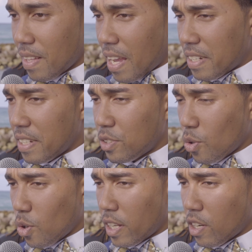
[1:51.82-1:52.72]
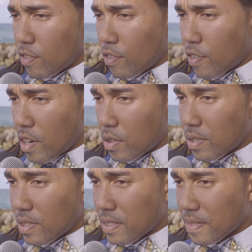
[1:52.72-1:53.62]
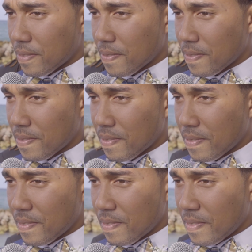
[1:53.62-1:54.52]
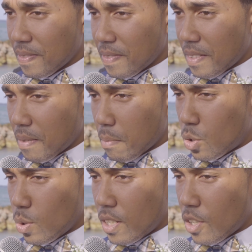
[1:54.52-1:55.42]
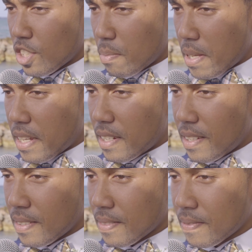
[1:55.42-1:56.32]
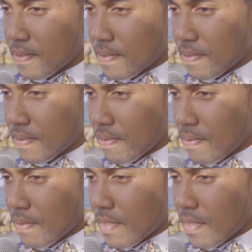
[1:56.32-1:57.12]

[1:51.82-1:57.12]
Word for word: And in token of the vows. Between us made. Between us made. With this ring.